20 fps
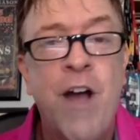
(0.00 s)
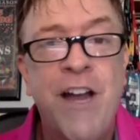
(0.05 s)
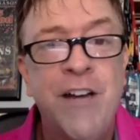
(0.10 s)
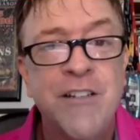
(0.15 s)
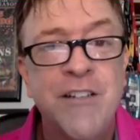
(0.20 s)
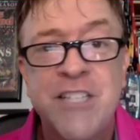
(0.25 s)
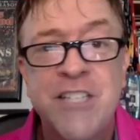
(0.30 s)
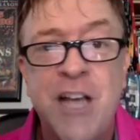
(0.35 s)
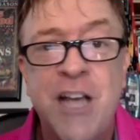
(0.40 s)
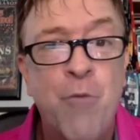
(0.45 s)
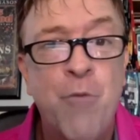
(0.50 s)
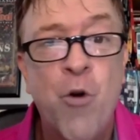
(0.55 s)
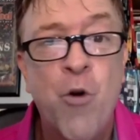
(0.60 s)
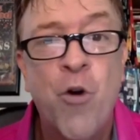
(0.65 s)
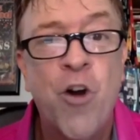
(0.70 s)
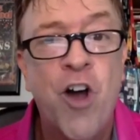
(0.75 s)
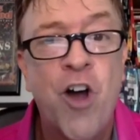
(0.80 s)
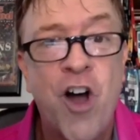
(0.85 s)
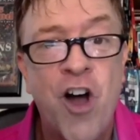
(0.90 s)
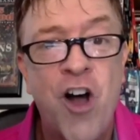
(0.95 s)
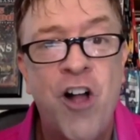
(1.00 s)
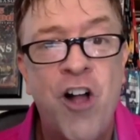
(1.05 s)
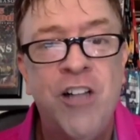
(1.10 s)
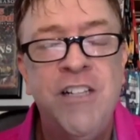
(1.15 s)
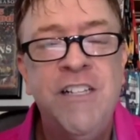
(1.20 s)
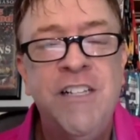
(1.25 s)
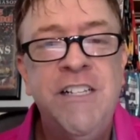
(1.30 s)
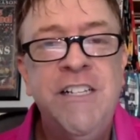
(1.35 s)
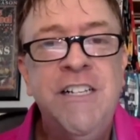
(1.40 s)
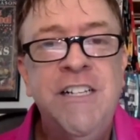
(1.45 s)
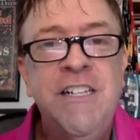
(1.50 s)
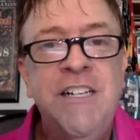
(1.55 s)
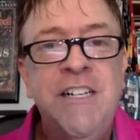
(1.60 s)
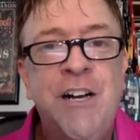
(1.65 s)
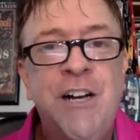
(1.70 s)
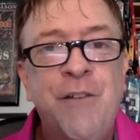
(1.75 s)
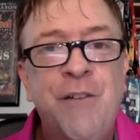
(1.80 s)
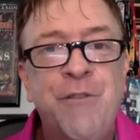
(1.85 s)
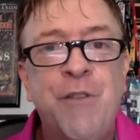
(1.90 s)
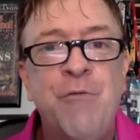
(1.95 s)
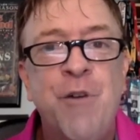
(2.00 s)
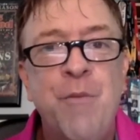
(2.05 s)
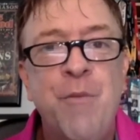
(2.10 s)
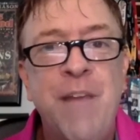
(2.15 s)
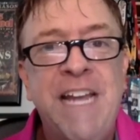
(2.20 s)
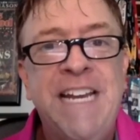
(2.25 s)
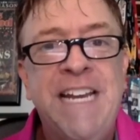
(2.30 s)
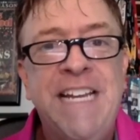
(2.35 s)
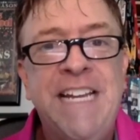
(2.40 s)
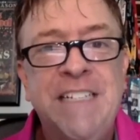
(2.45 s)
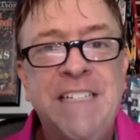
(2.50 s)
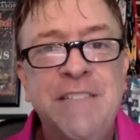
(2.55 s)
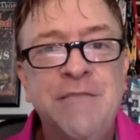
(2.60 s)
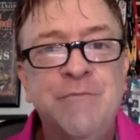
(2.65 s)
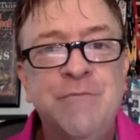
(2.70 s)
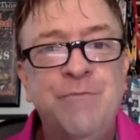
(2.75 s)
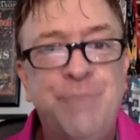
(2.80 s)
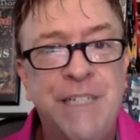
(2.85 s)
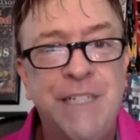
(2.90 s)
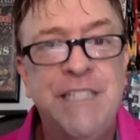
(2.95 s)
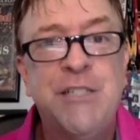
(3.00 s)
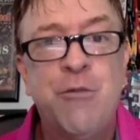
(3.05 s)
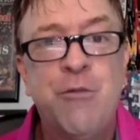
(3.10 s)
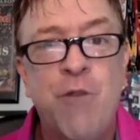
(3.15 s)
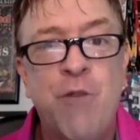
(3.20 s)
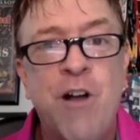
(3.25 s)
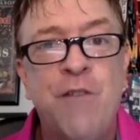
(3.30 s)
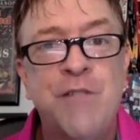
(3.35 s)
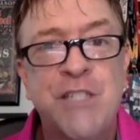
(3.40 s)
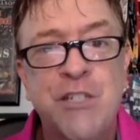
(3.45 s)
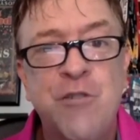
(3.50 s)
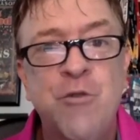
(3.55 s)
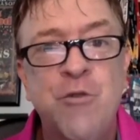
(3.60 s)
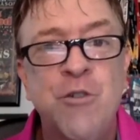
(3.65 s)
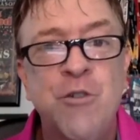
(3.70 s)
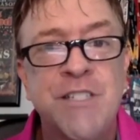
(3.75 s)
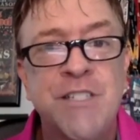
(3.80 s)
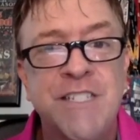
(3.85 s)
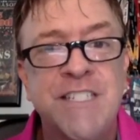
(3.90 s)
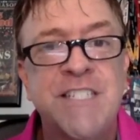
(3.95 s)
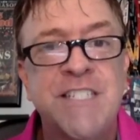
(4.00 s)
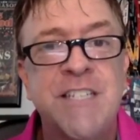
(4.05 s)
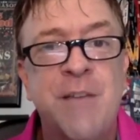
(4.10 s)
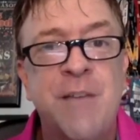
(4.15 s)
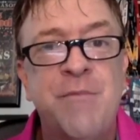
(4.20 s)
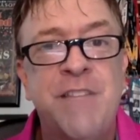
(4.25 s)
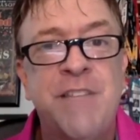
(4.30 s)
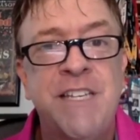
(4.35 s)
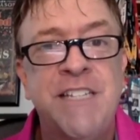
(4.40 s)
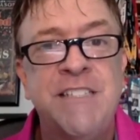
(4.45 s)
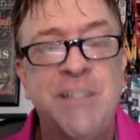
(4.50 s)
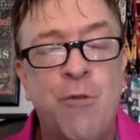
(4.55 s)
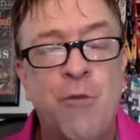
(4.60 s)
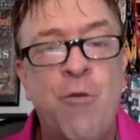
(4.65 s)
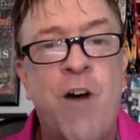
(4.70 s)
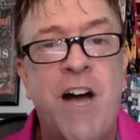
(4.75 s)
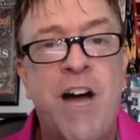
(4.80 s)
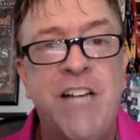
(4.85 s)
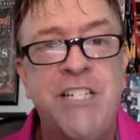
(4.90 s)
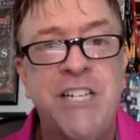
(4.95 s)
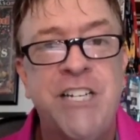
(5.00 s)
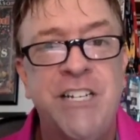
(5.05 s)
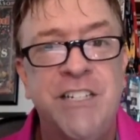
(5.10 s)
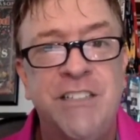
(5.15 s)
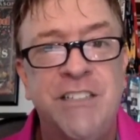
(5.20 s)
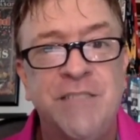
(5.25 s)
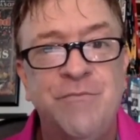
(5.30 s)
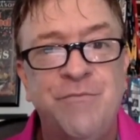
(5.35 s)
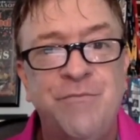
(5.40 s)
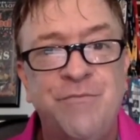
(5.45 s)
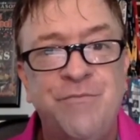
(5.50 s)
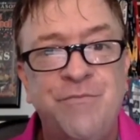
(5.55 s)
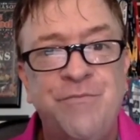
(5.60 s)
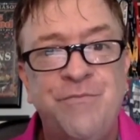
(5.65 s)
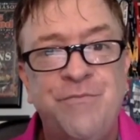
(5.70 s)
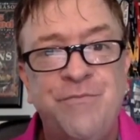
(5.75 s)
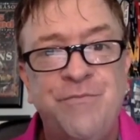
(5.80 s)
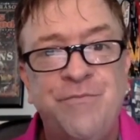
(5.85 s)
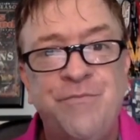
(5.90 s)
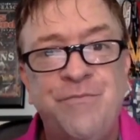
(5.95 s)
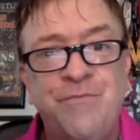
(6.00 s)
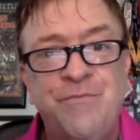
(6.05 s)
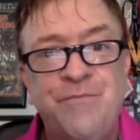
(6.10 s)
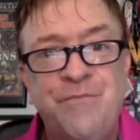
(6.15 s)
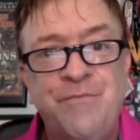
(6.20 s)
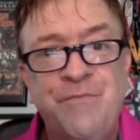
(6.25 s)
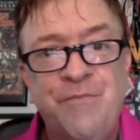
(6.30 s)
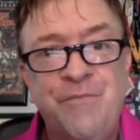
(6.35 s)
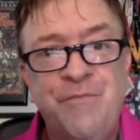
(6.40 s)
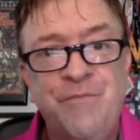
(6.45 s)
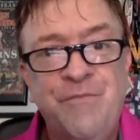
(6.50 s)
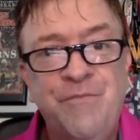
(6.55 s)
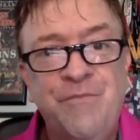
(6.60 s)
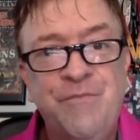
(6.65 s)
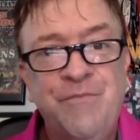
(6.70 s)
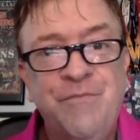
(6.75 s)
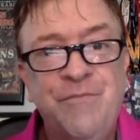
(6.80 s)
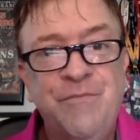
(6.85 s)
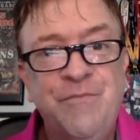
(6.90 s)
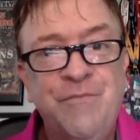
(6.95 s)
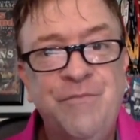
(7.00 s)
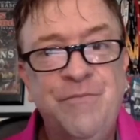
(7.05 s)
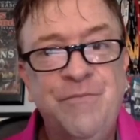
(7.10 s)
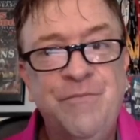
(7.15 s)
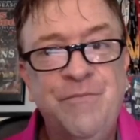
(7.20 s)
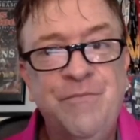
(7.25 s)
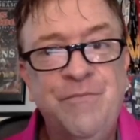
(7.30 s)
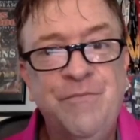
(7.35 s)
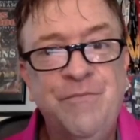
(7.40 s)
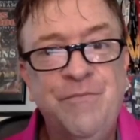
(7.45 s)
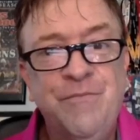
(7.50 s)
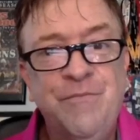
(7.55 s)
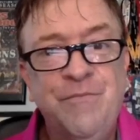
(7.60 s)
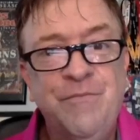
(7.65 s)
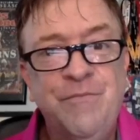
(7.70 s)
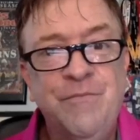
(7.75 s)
some or all of the remaining Big 12 schools is something to watch here. Do you think the legislature steps in on this?